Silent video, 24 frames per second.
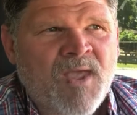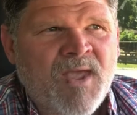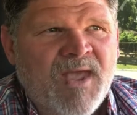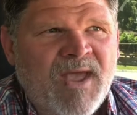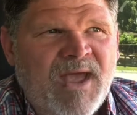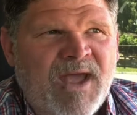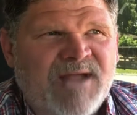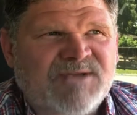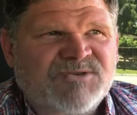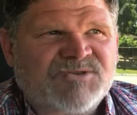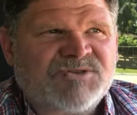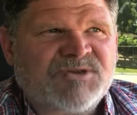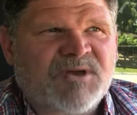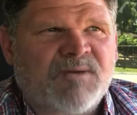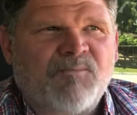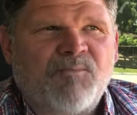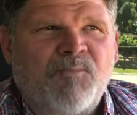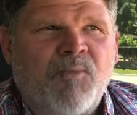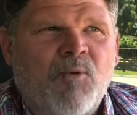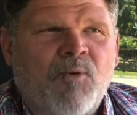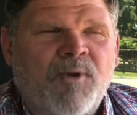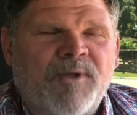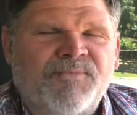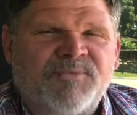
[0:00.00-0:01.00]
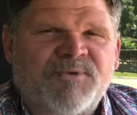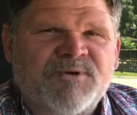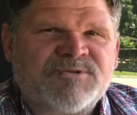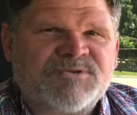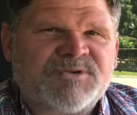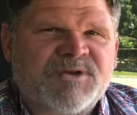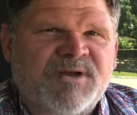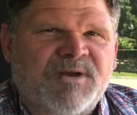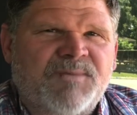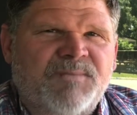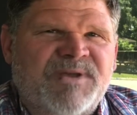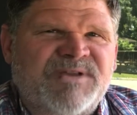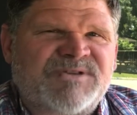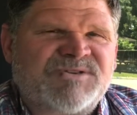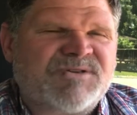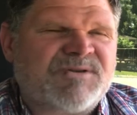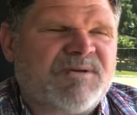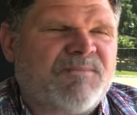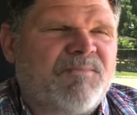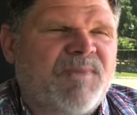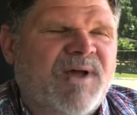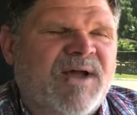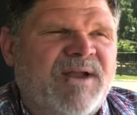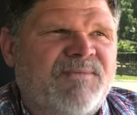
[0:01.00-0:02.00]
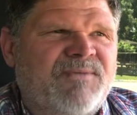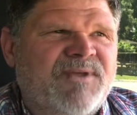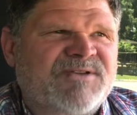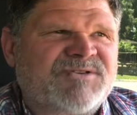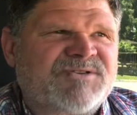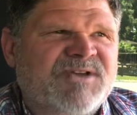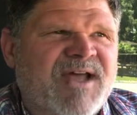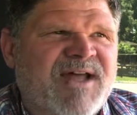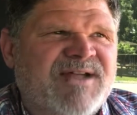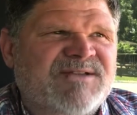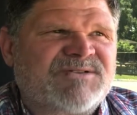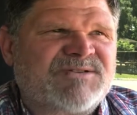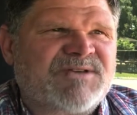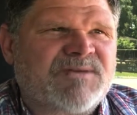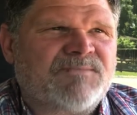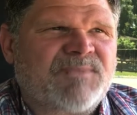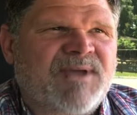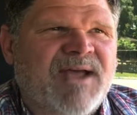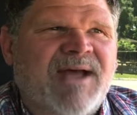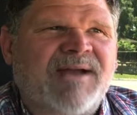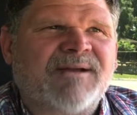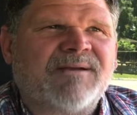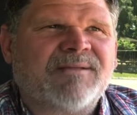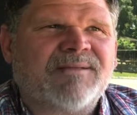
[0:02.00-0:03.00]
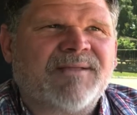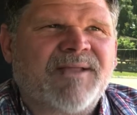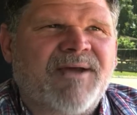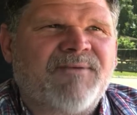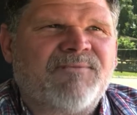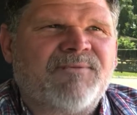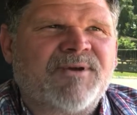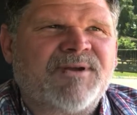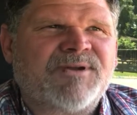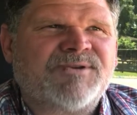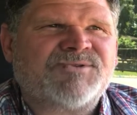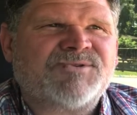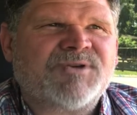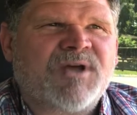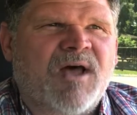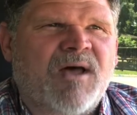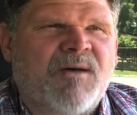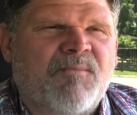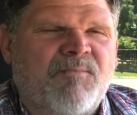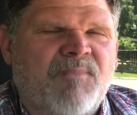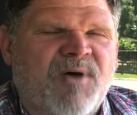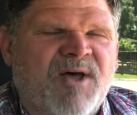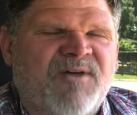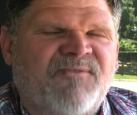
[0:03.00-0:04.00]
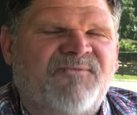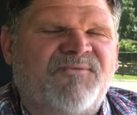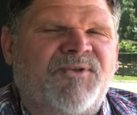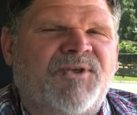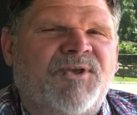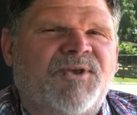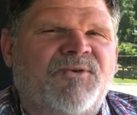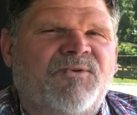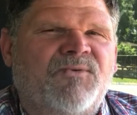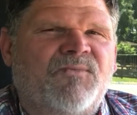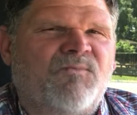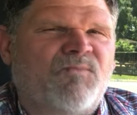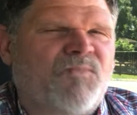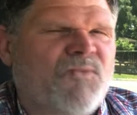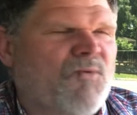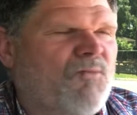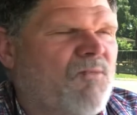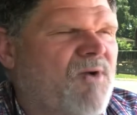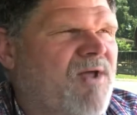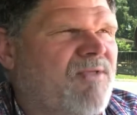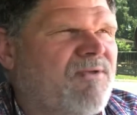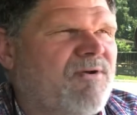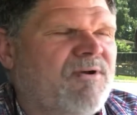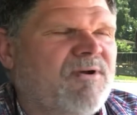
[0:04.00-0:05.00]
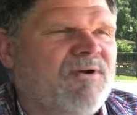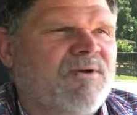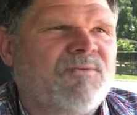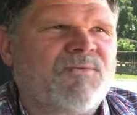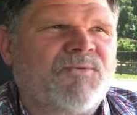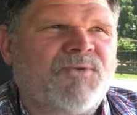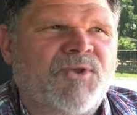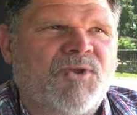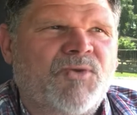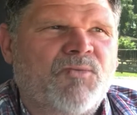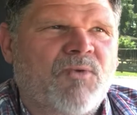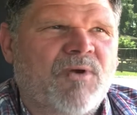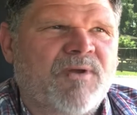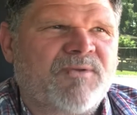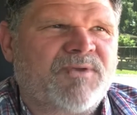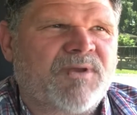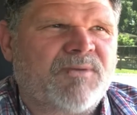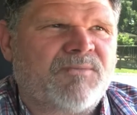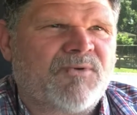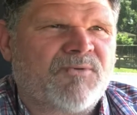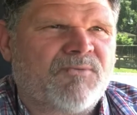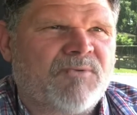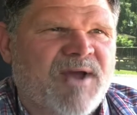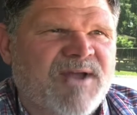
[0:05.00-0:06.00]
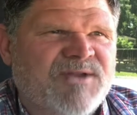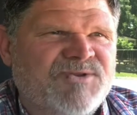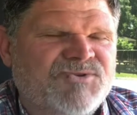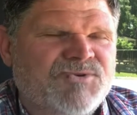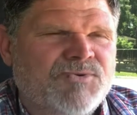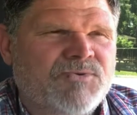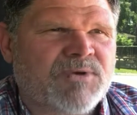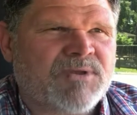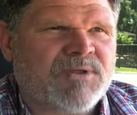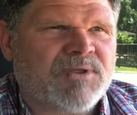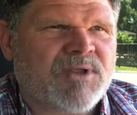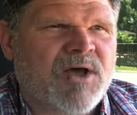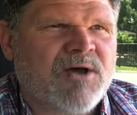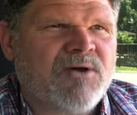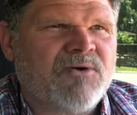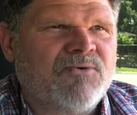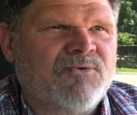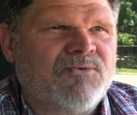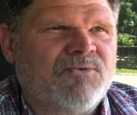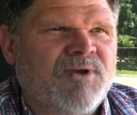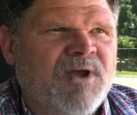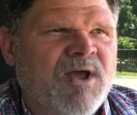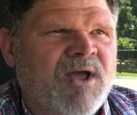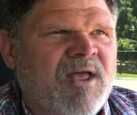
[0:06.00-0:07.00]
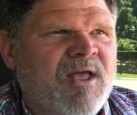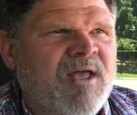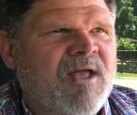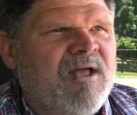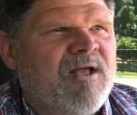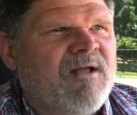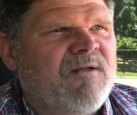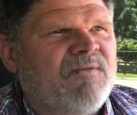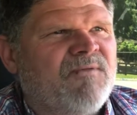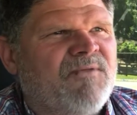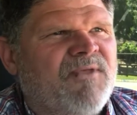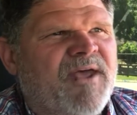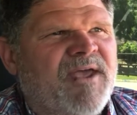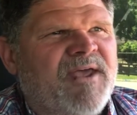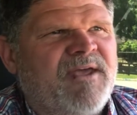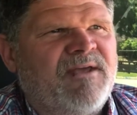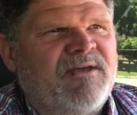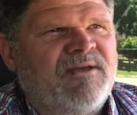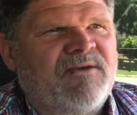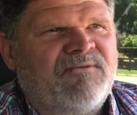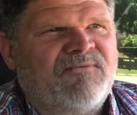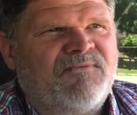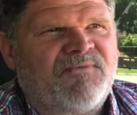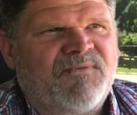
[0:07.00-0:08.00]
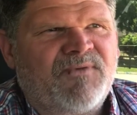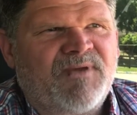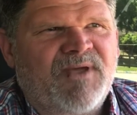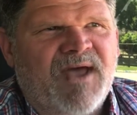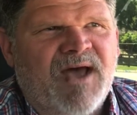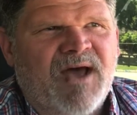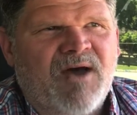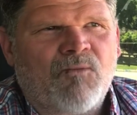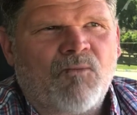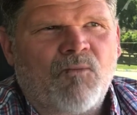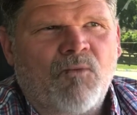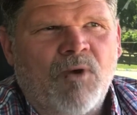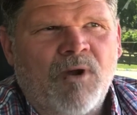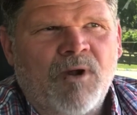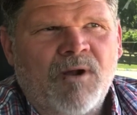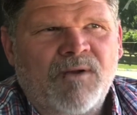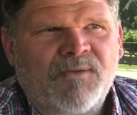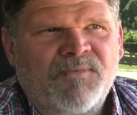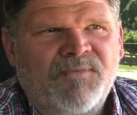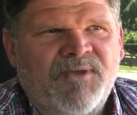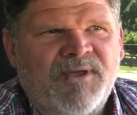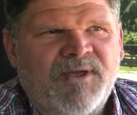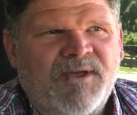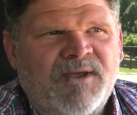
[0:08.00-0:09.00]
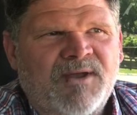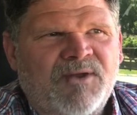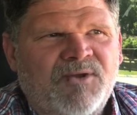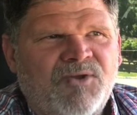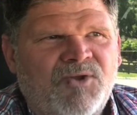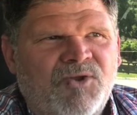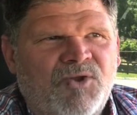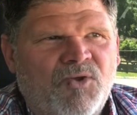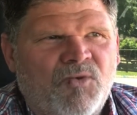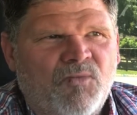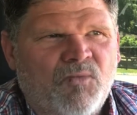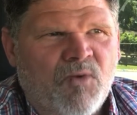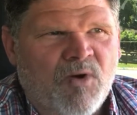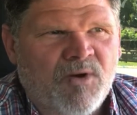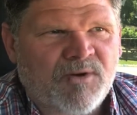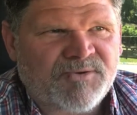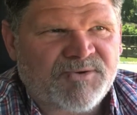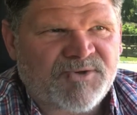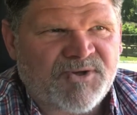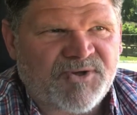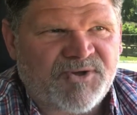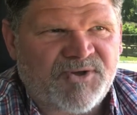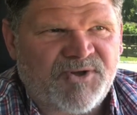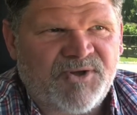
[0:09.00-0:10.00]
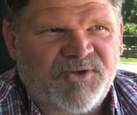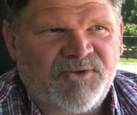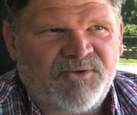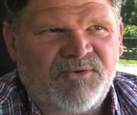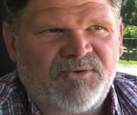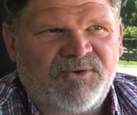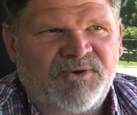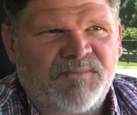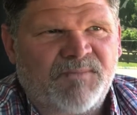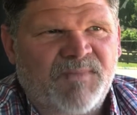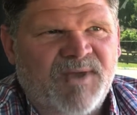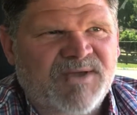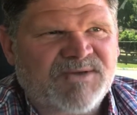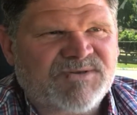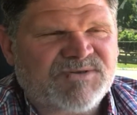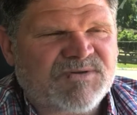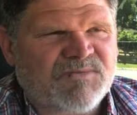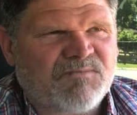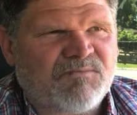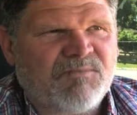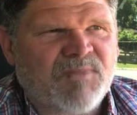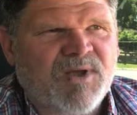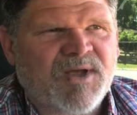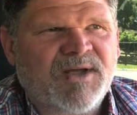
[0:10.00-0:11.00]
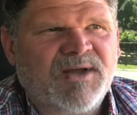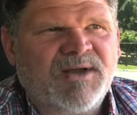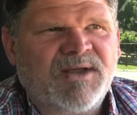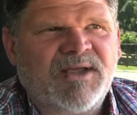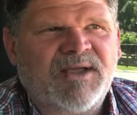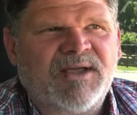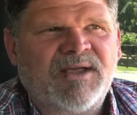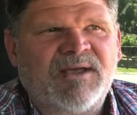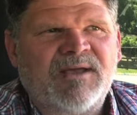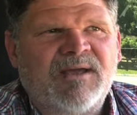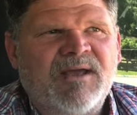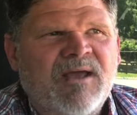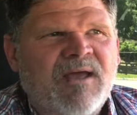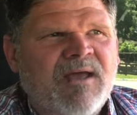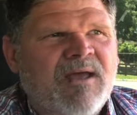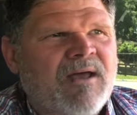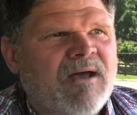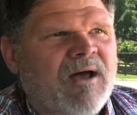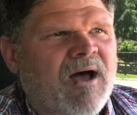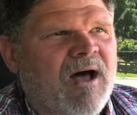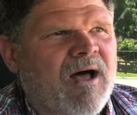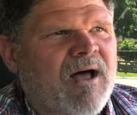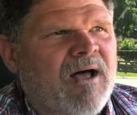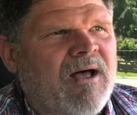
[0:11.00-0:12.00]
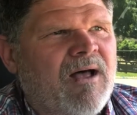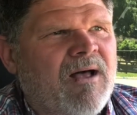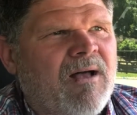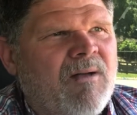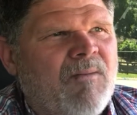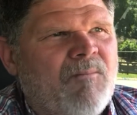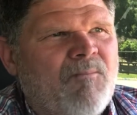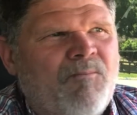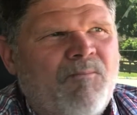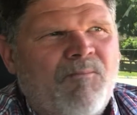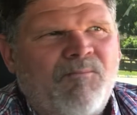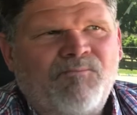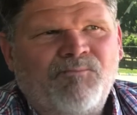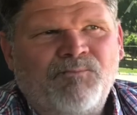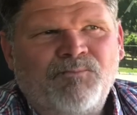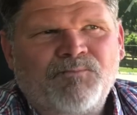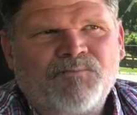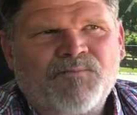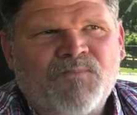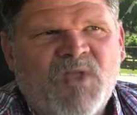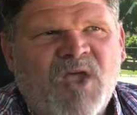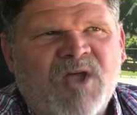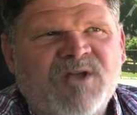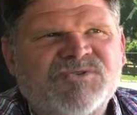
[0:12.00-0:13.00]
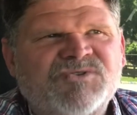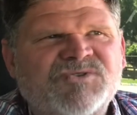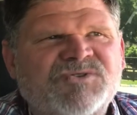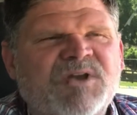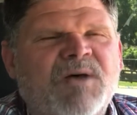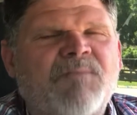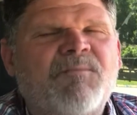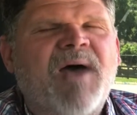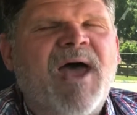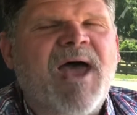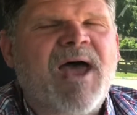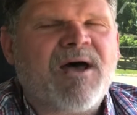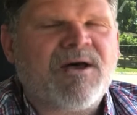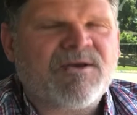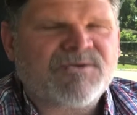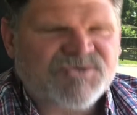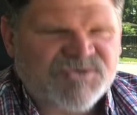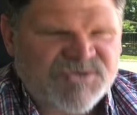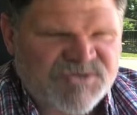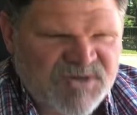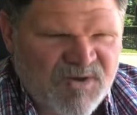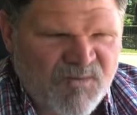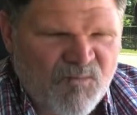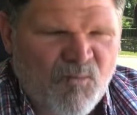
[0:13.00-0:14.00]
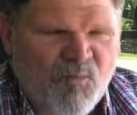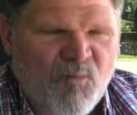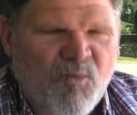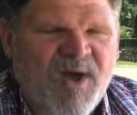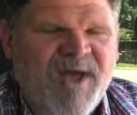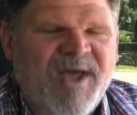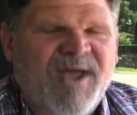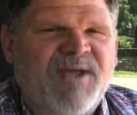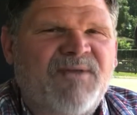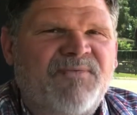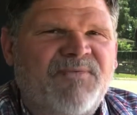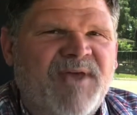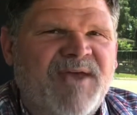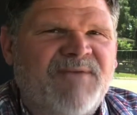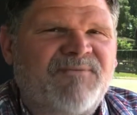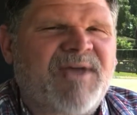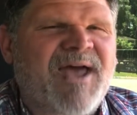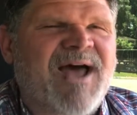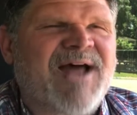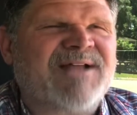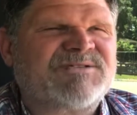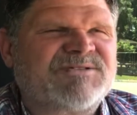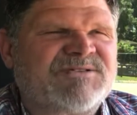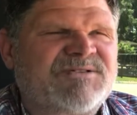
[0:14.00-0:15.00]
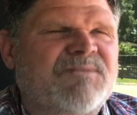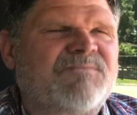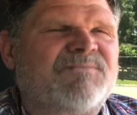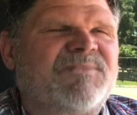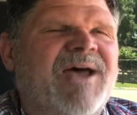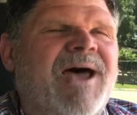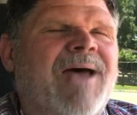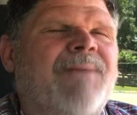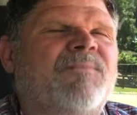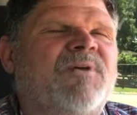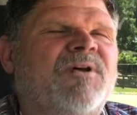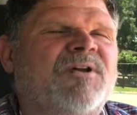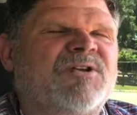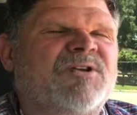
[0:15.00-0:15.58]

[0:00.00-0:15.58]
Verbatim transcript: at some point there's going to be somebody that's got some kind of leverage above you, whether you want them to write you a loan, they've got work that you want to do to make some money. Um, somehow, some way, they've got some type of